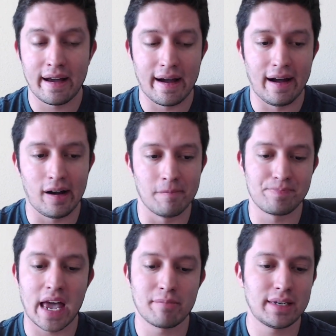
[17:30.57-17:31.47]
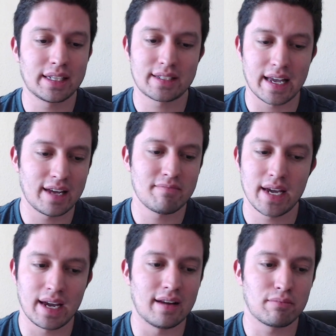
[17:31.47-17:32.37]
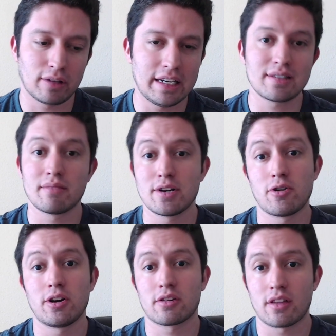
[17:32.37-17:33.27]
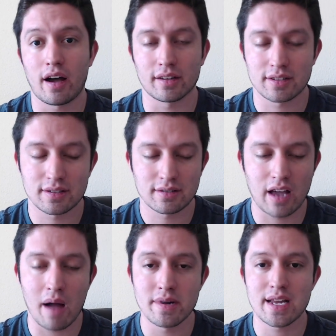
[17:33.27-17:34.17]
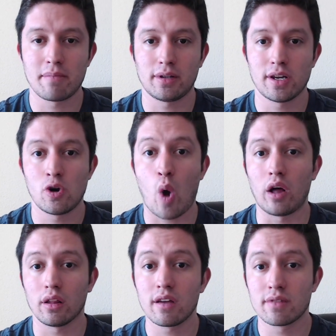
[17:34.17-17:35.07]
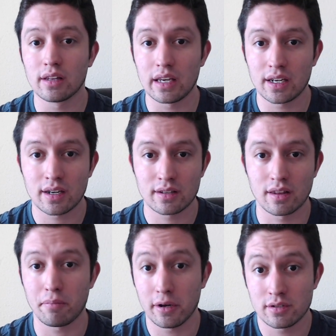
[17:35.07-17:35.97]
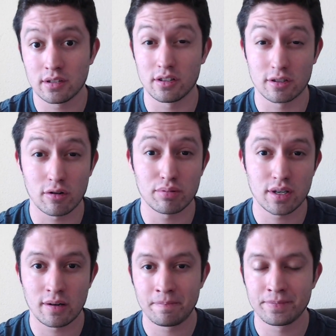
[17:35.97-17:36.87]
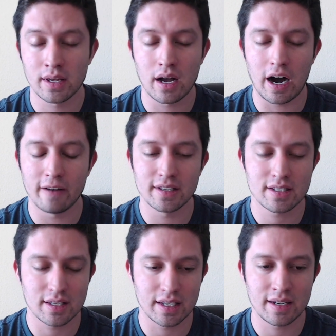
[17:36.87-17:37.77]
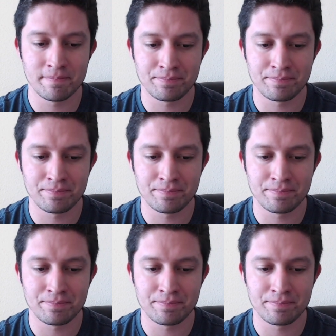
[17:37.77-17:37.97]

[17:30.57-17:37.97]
That being said, man, please let me know your thoughts. Comment down below. I'll leave the link to the post in the description, obviously.